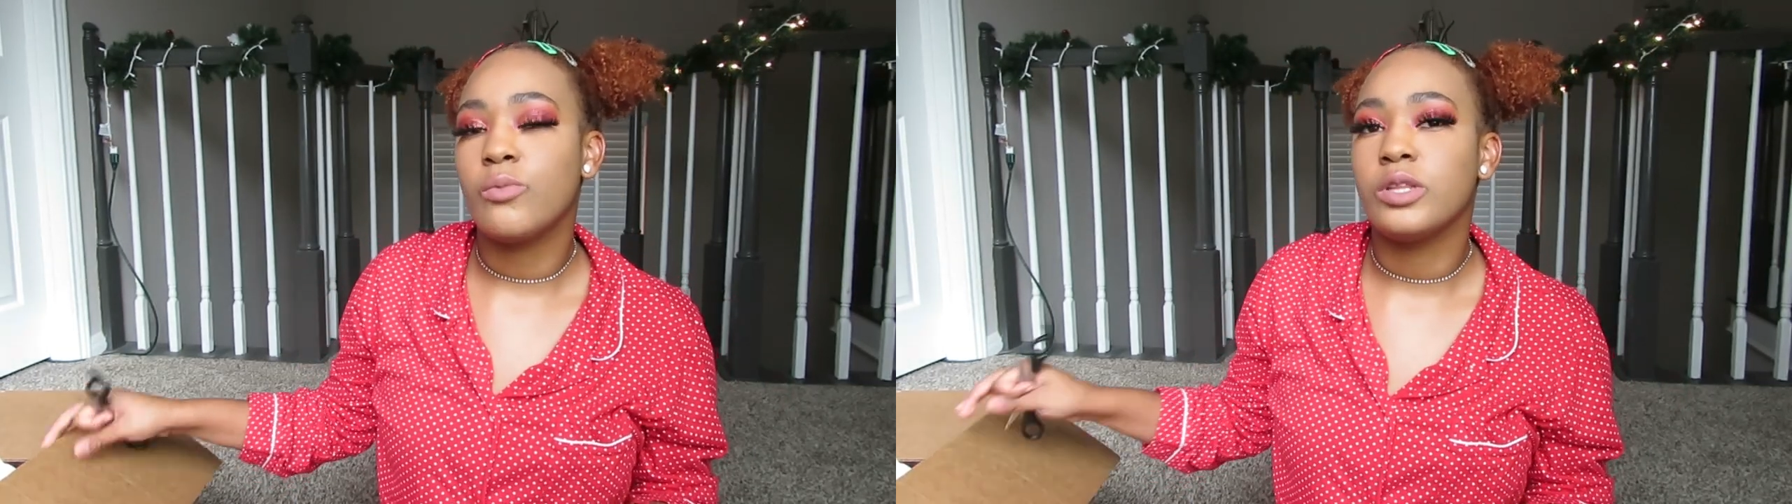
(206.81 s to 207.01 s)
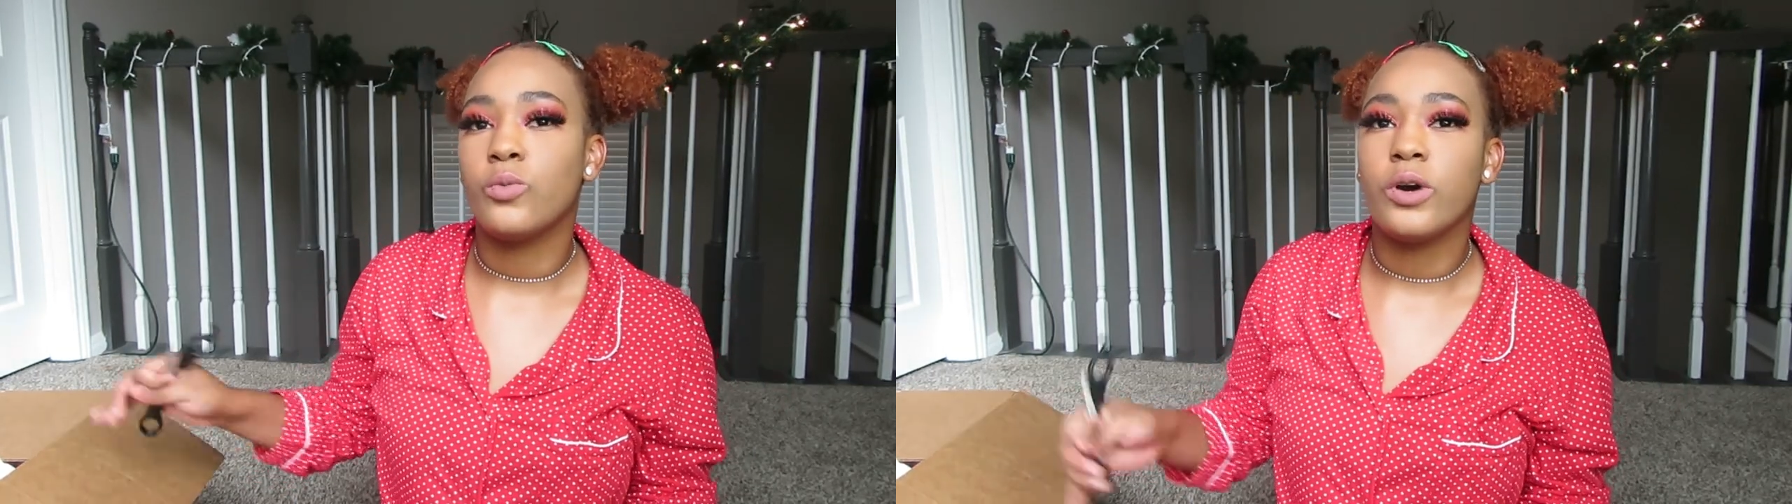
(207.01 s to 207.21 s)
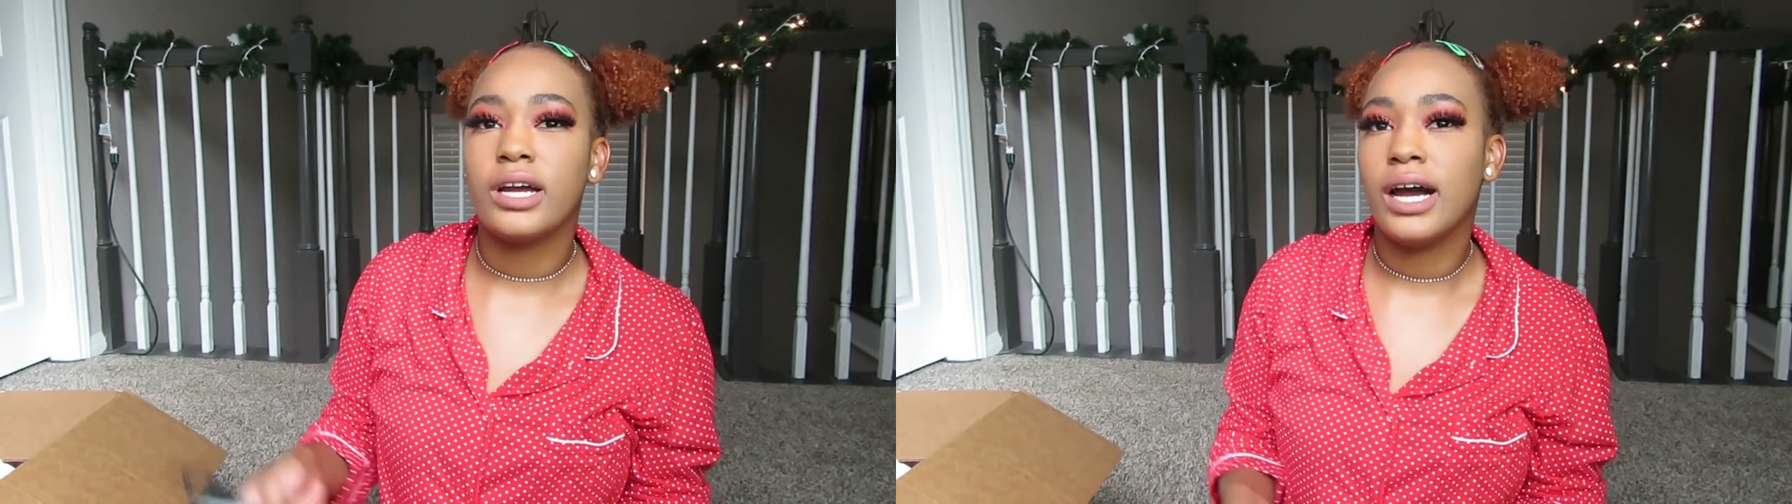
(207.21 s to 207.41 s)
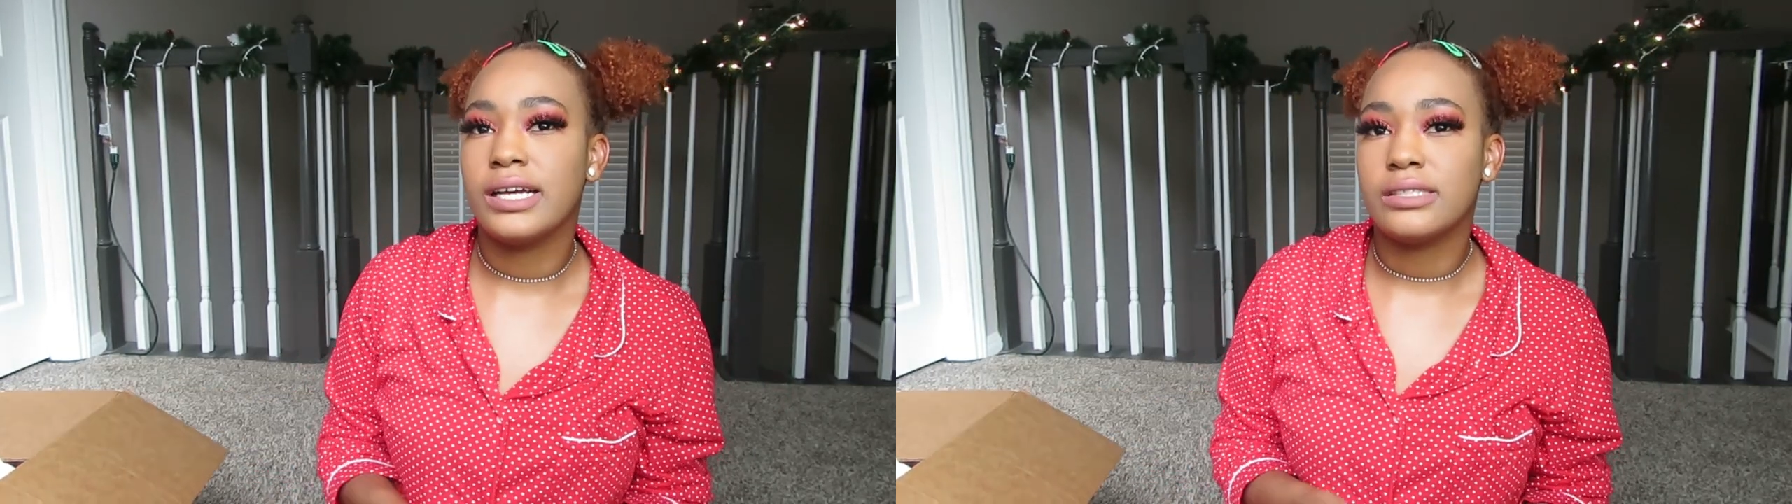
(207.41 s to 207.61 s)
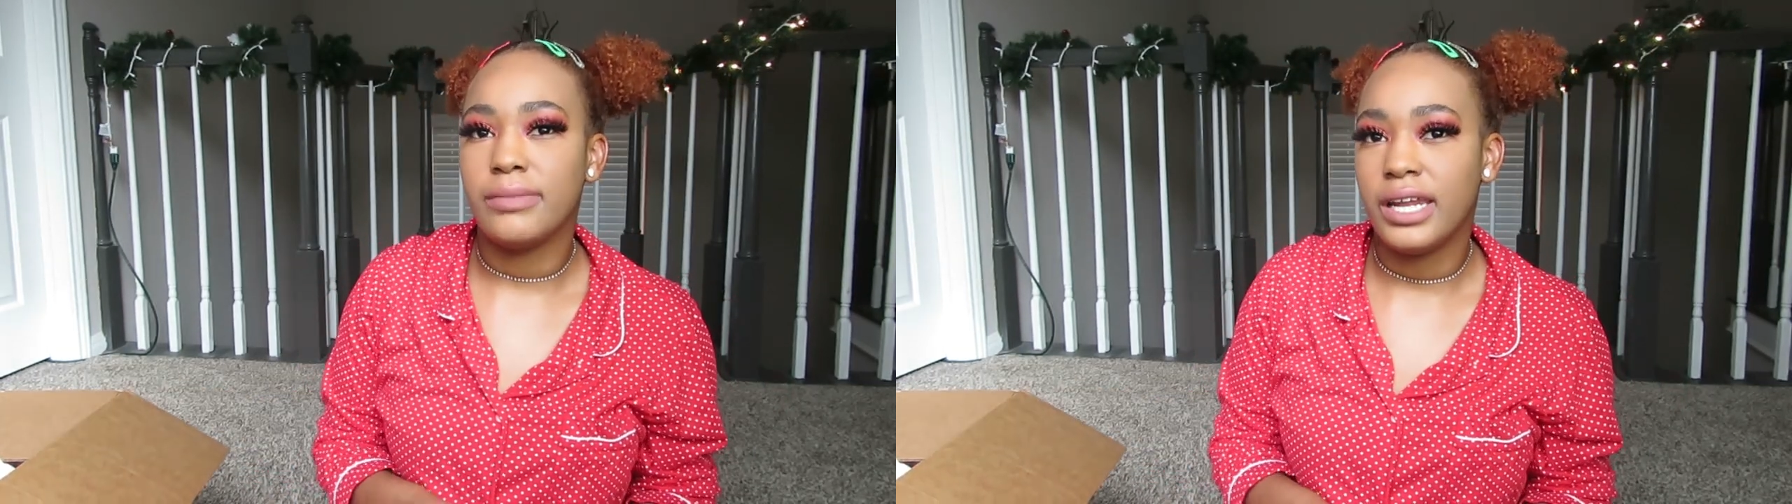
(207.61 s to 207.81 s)
come with one
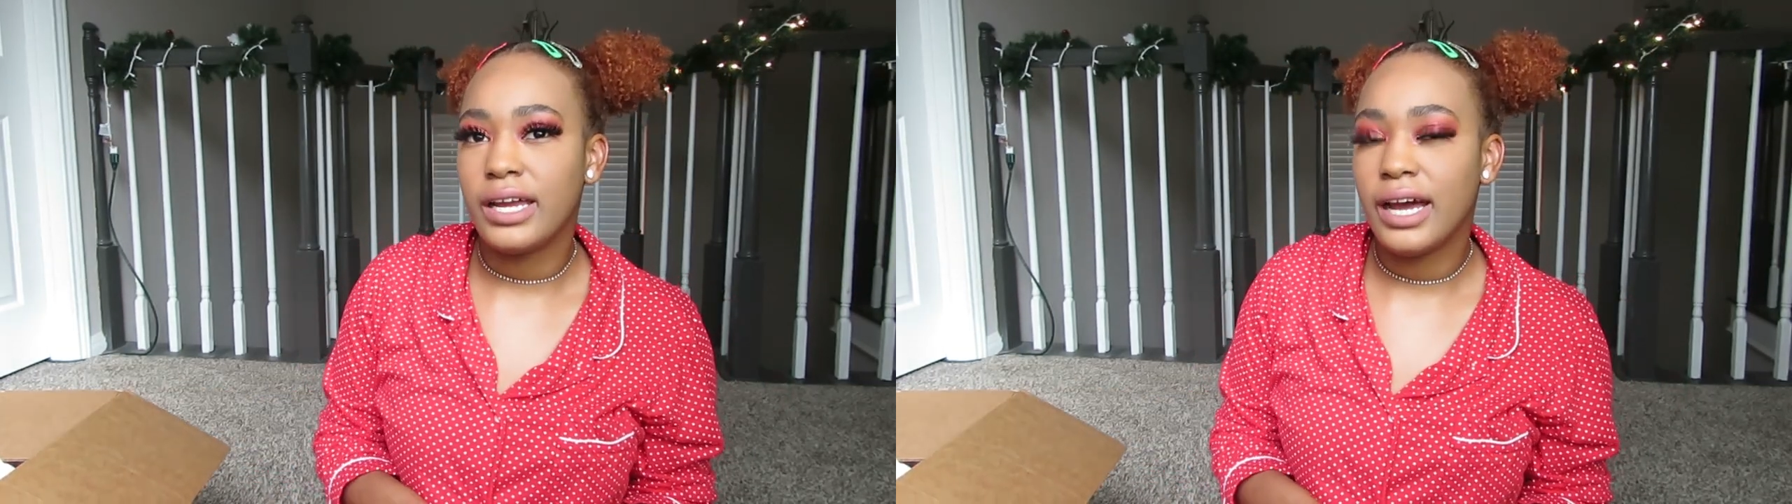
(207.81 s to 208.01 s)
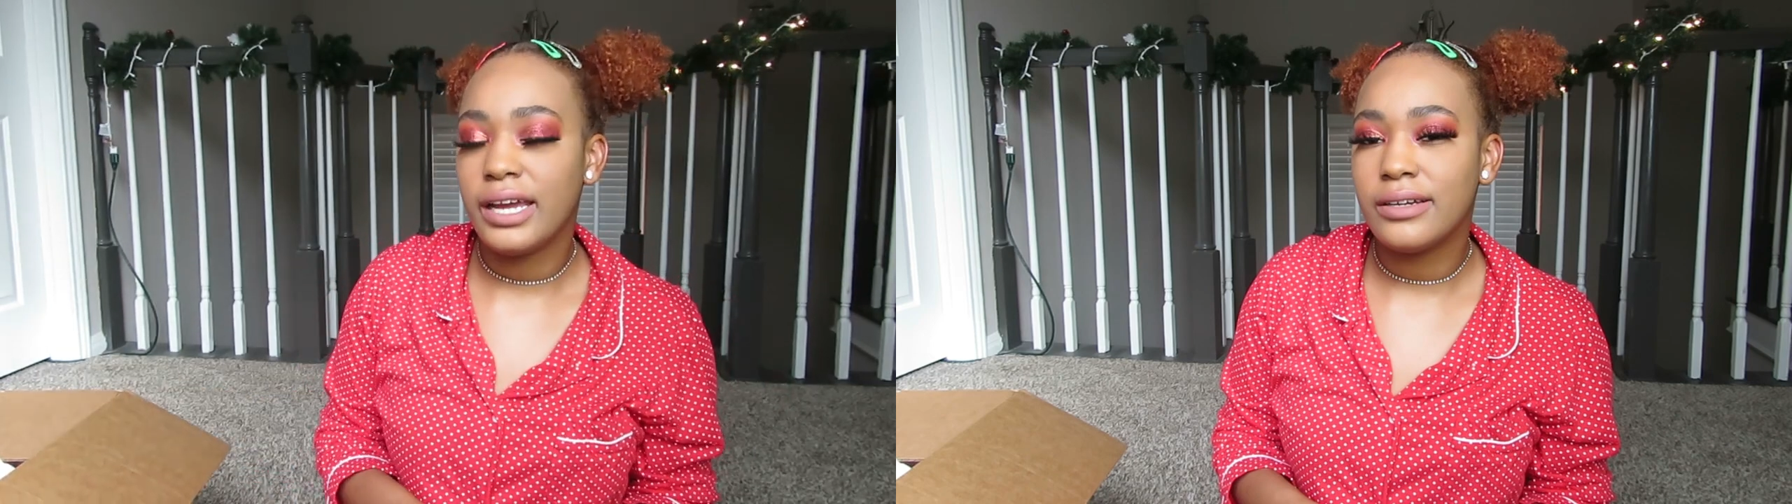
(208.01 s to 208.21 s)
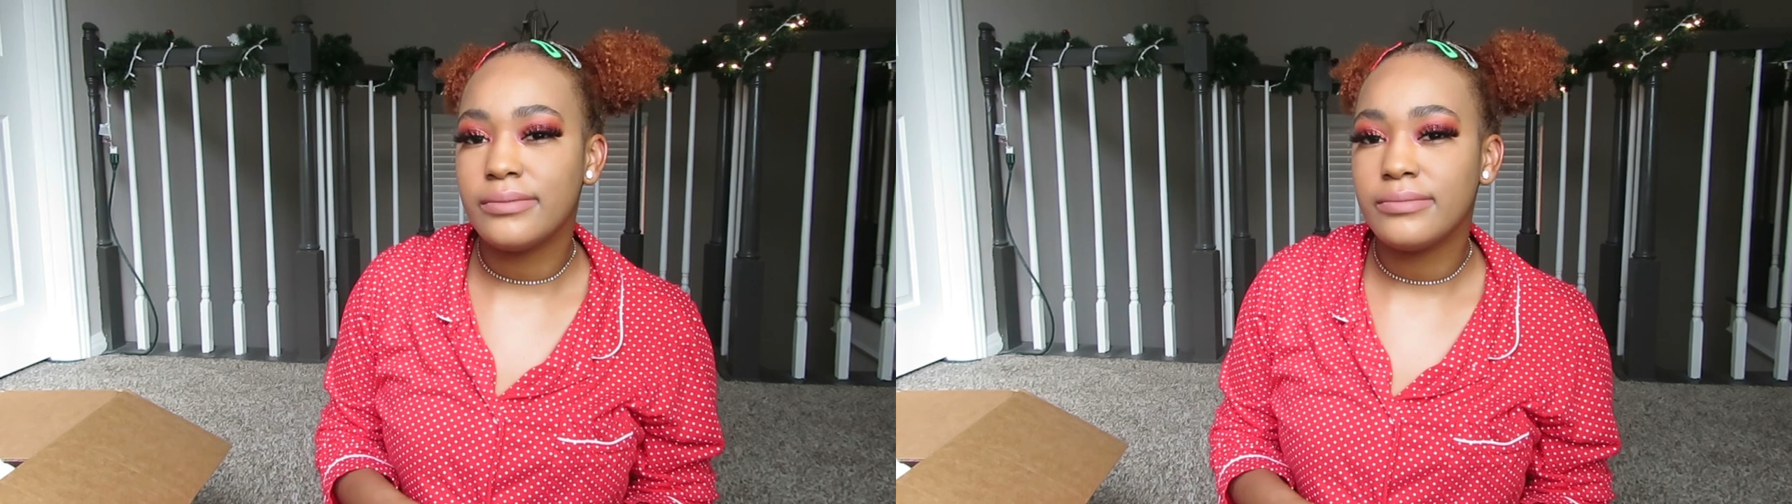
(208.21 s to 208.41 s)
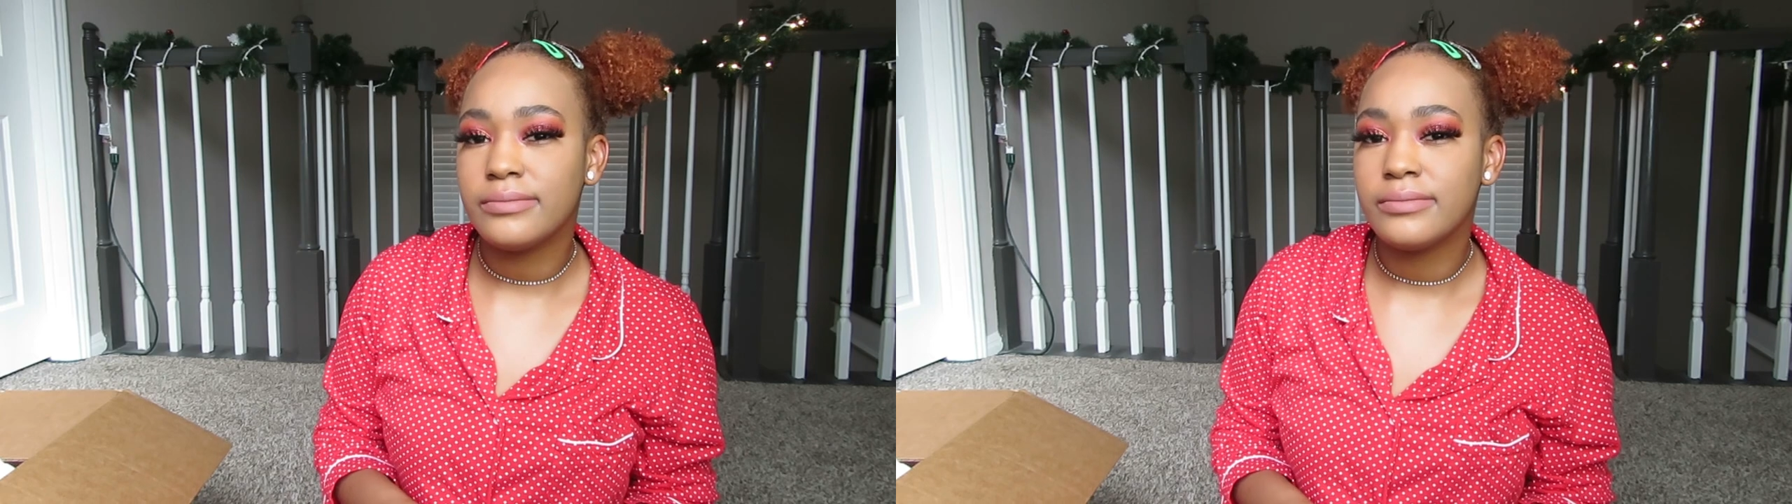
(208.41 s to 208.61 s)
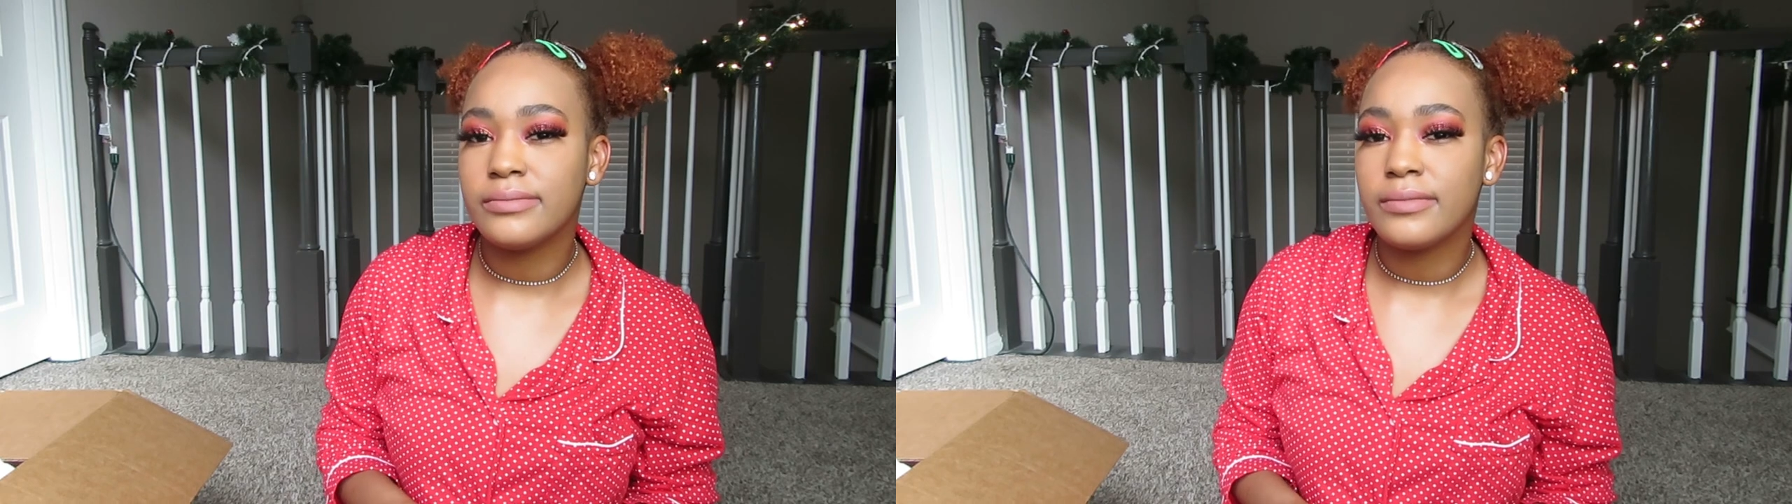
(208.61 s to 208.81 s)
cosmetic item